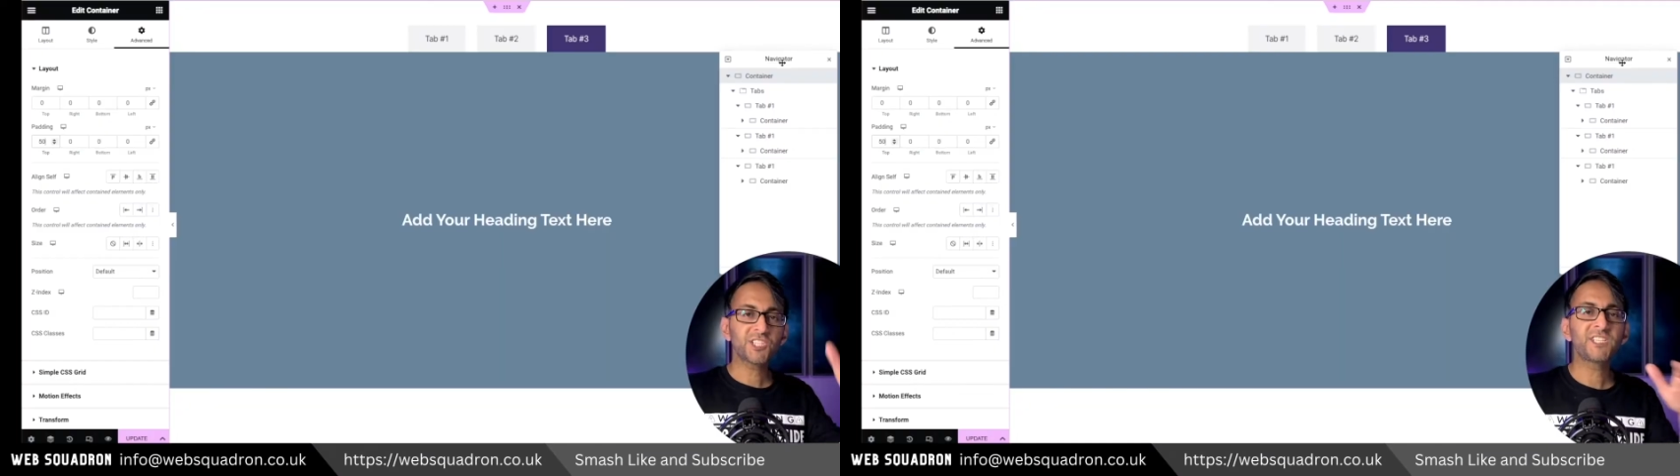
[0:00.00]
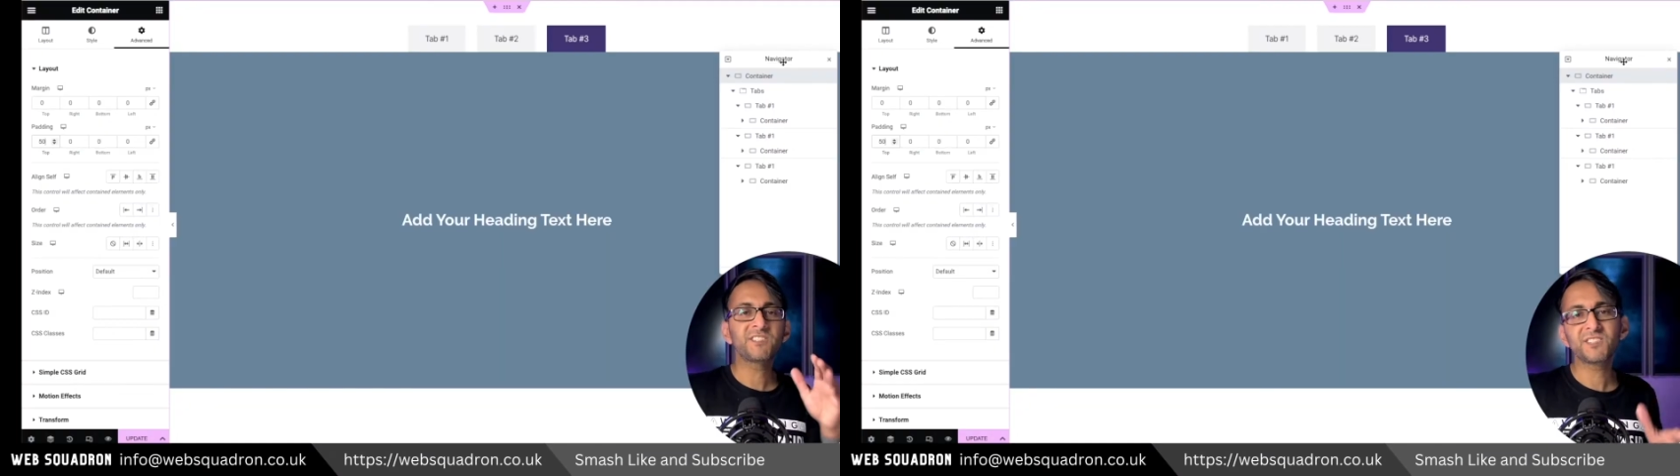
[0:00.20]

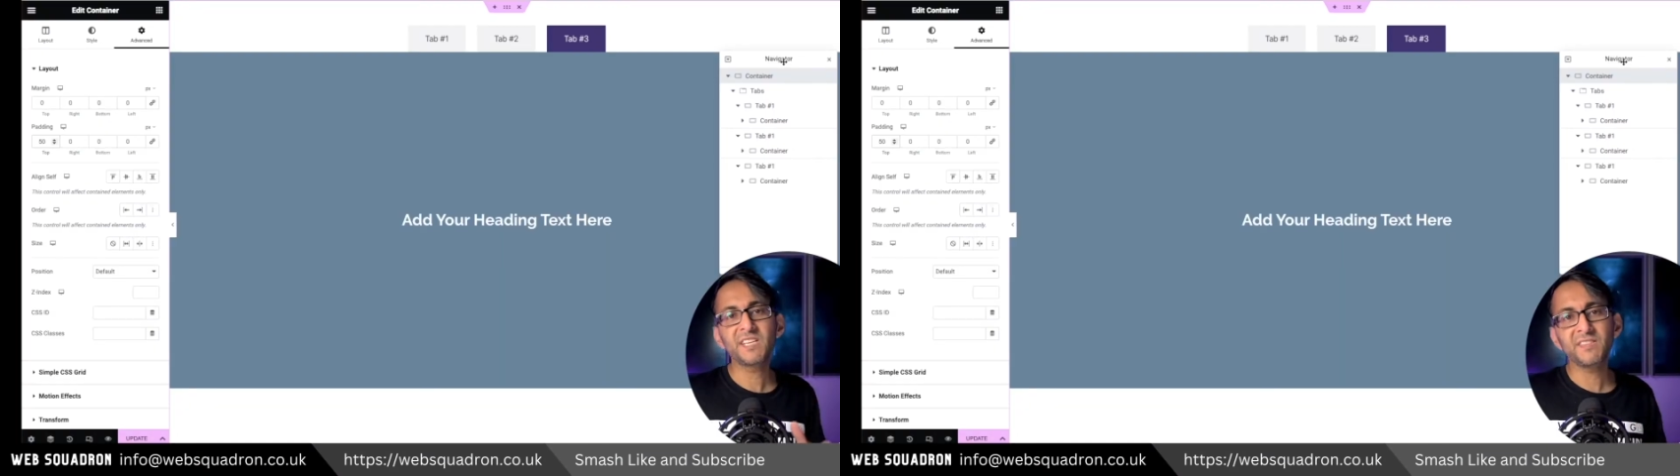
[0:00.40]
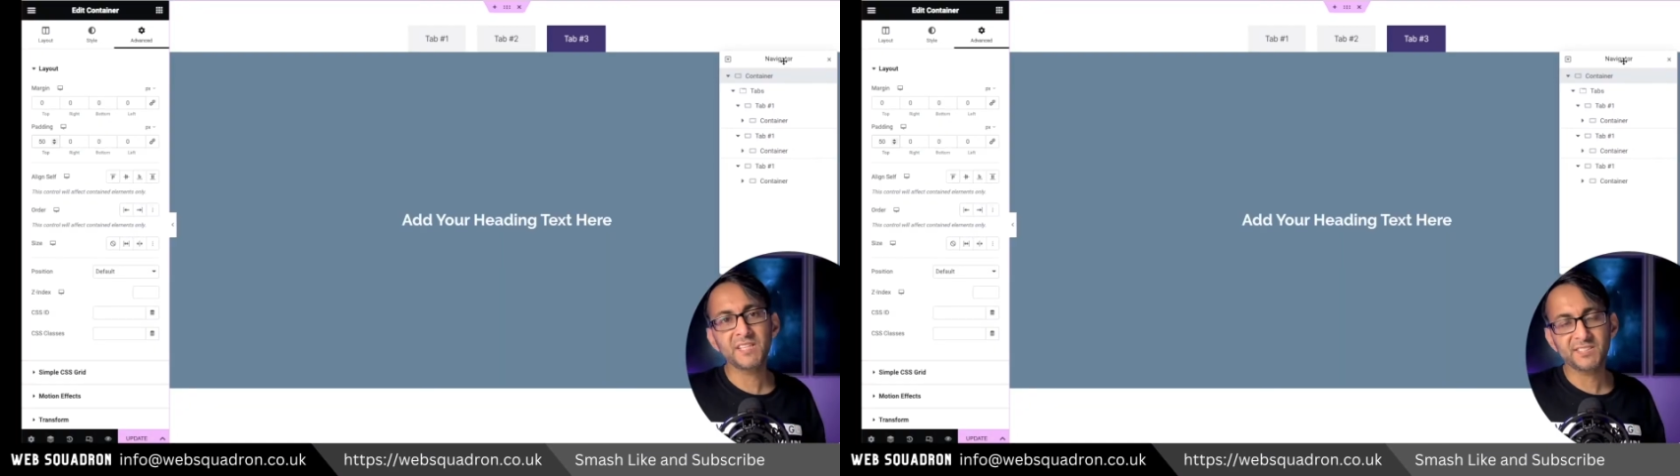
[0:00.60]
you can
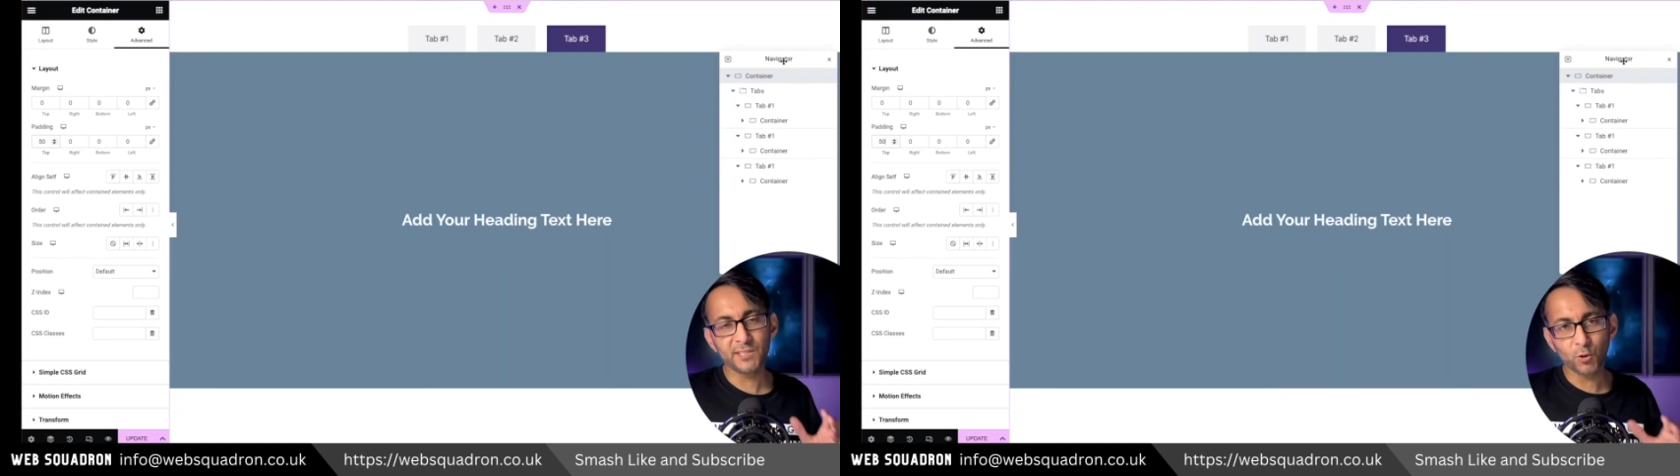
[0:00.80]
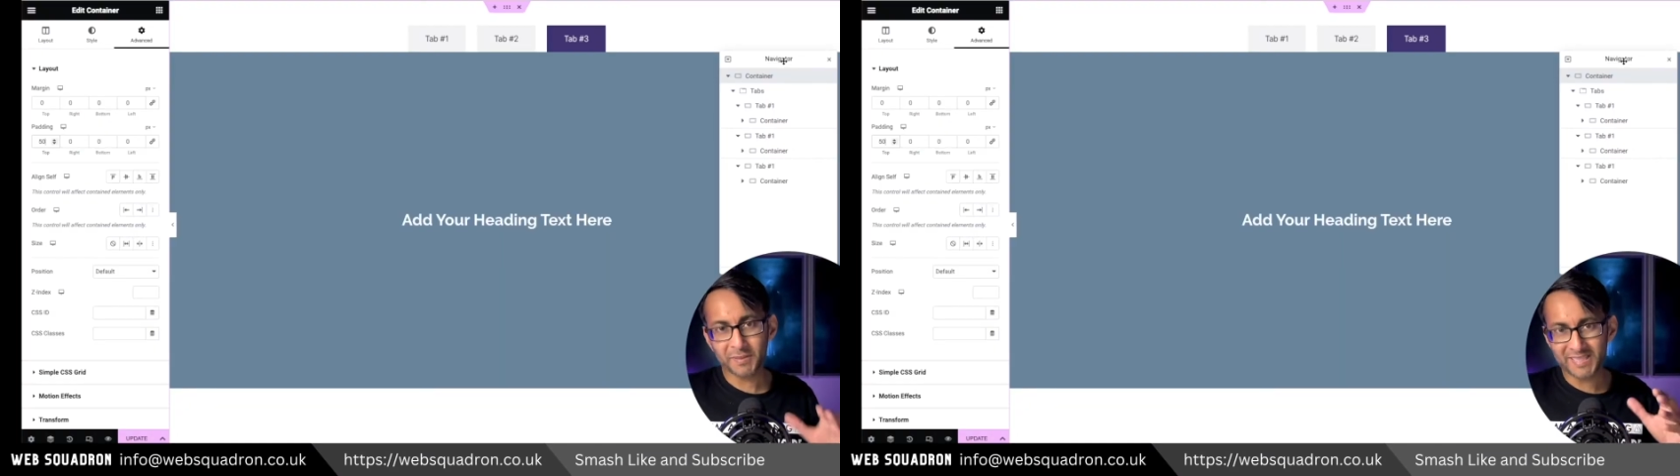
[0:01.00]
see things a
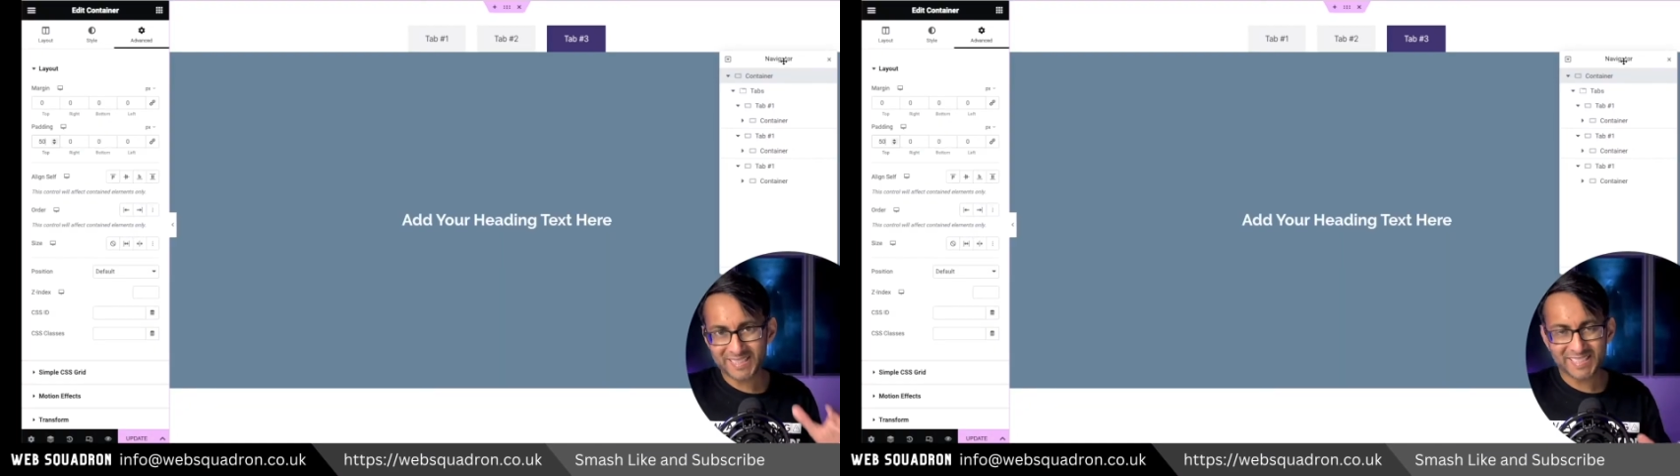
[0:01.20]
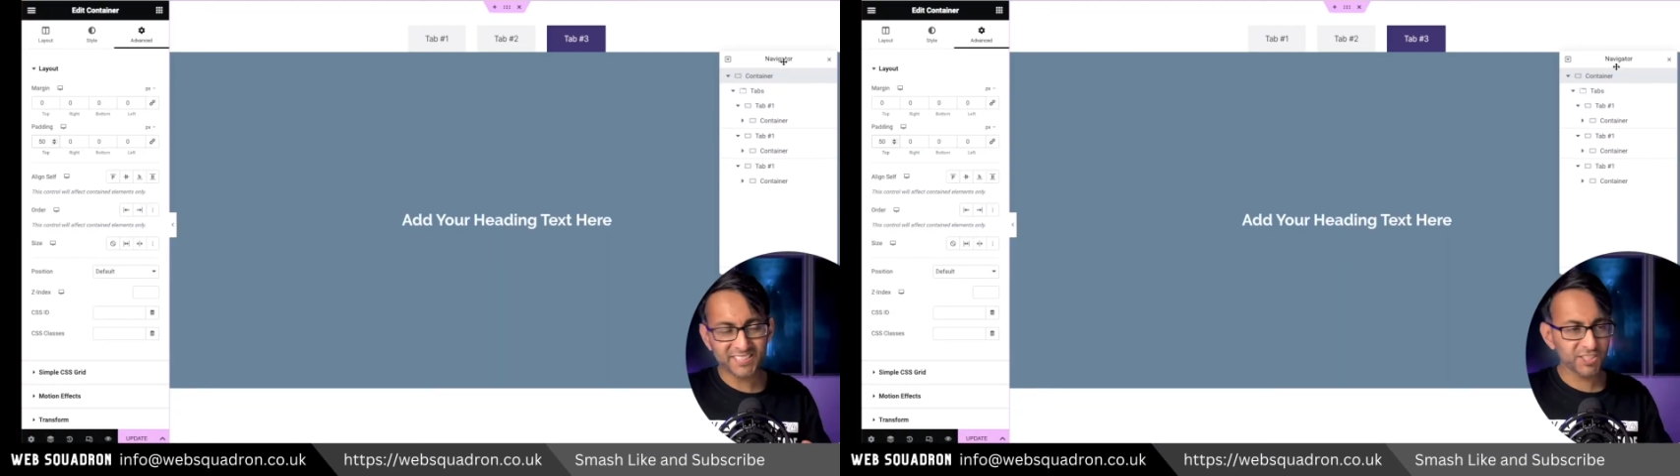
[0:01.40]
little bit
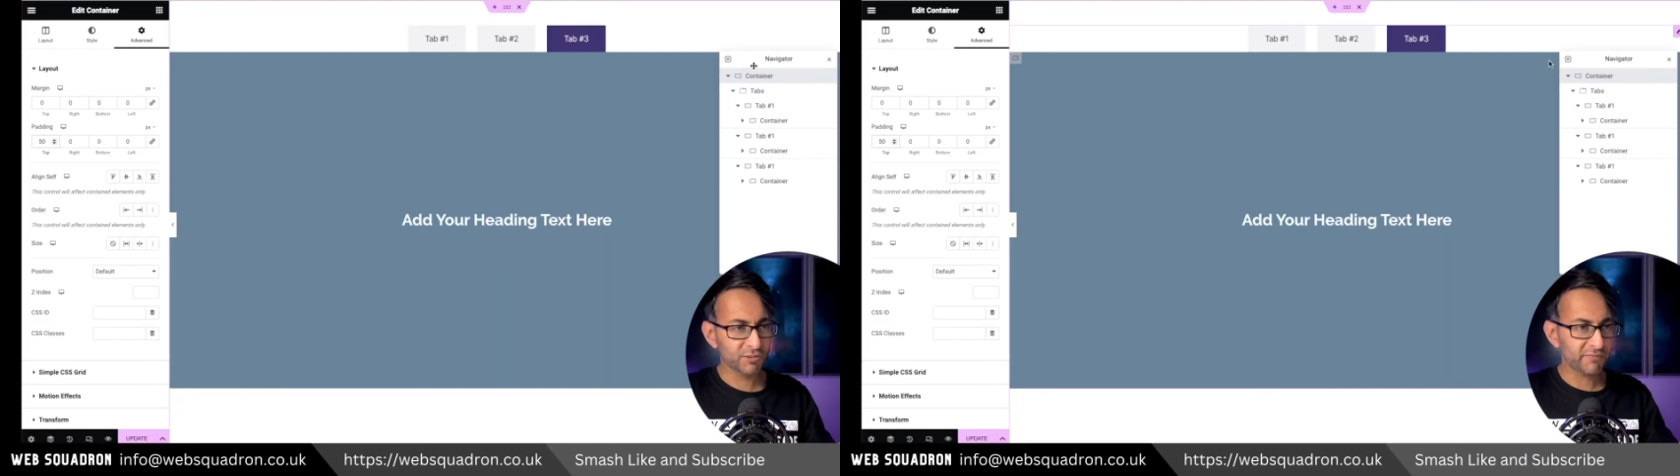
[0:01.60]
easier.